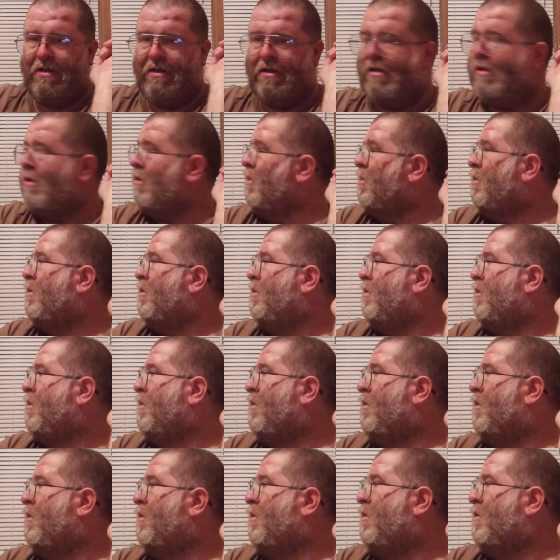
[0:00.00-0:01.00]

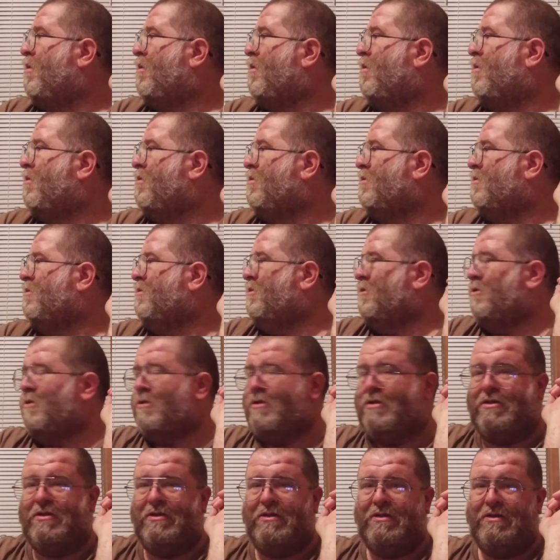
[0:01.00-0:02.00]
stomach hurts.
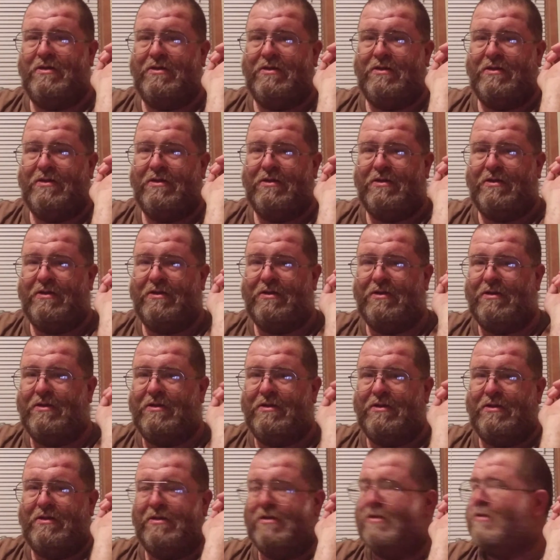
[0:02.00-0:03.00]
Ugh.
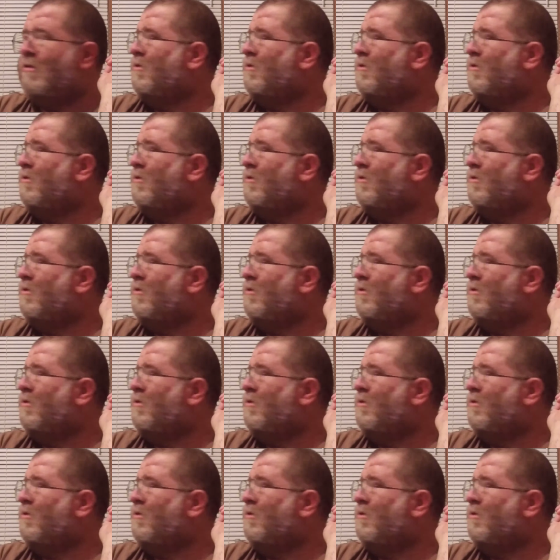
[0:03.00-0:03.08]
Had some